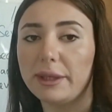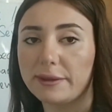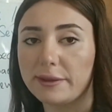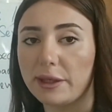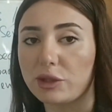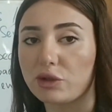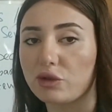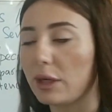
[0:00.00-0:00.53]

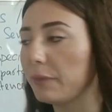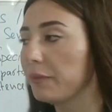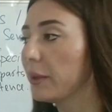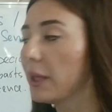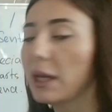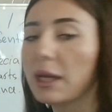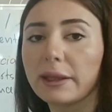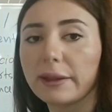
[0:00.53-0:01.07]
etc.
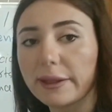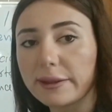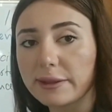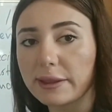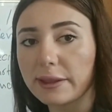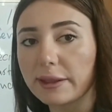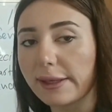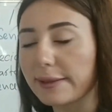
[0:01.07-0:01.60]
Let's
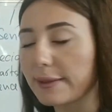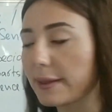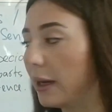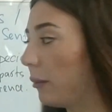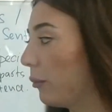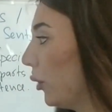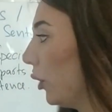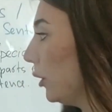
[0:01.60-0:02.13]
see the
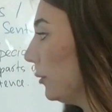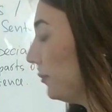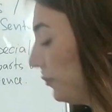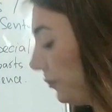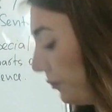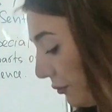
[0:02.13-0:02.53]
example.